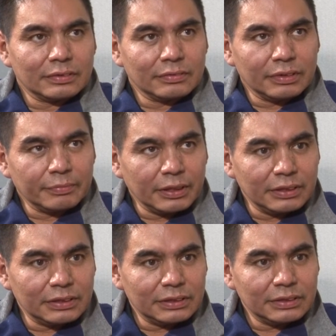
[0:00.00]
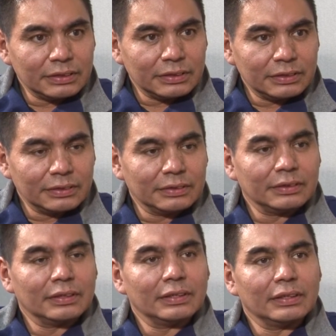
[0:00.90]
with my disease.
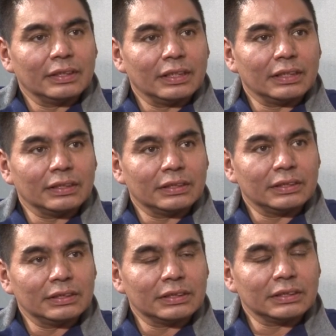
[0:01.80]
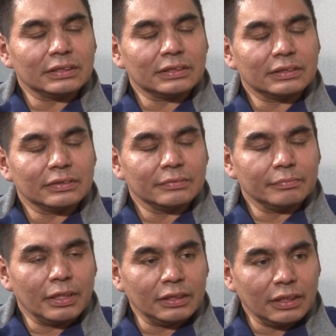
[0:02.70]
This is
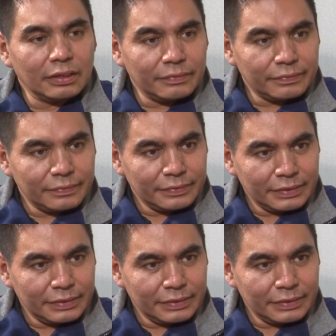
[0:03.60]
my life.